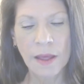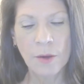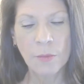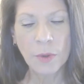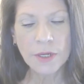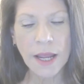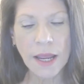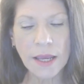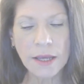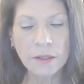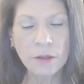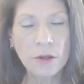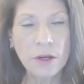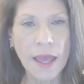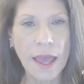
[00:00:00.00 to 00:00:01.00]
But take a
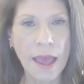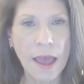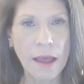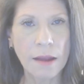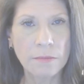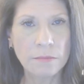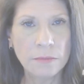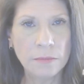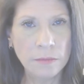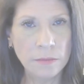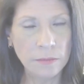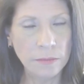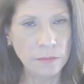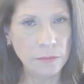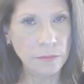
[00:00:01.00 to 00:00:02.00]
look at,
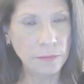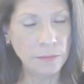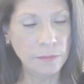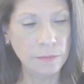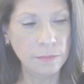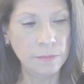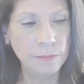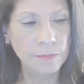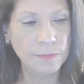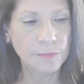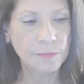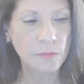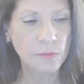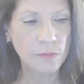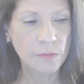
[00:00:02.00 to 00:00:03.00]
like
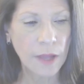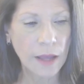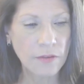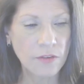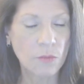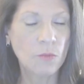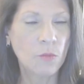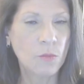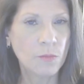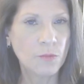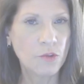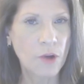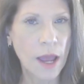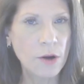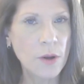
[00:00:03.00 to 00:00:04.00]
I said,
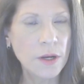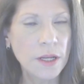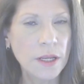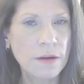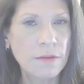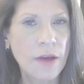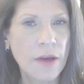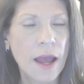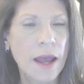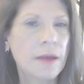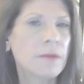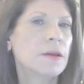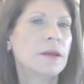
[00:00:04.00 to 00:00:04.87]
try to identify